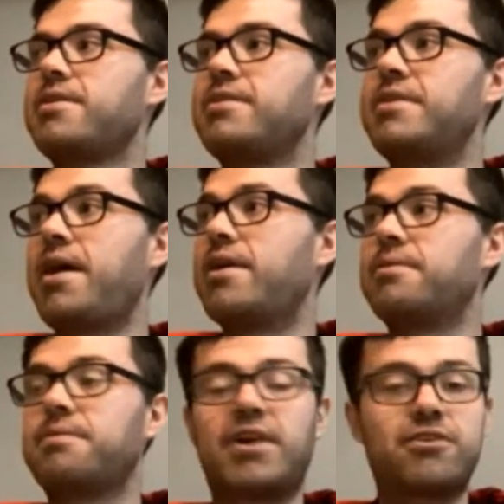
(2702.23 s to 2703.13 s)
yeah,
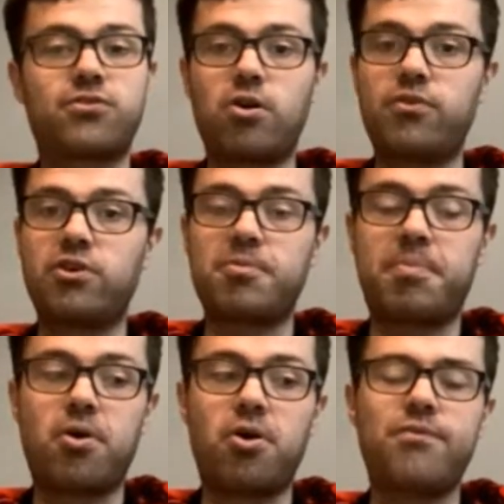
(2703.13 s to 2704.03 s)
thanks for all of your
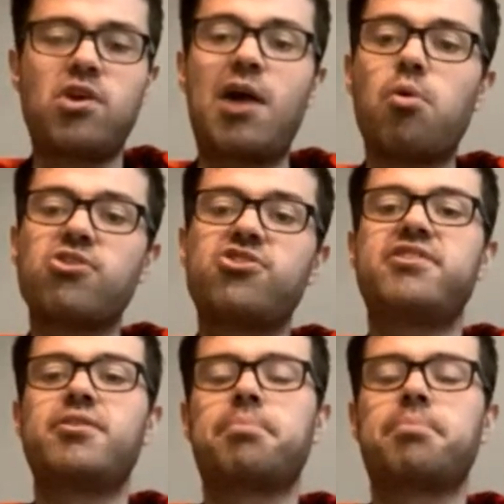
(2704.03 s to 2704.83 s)
support. If you are watching this on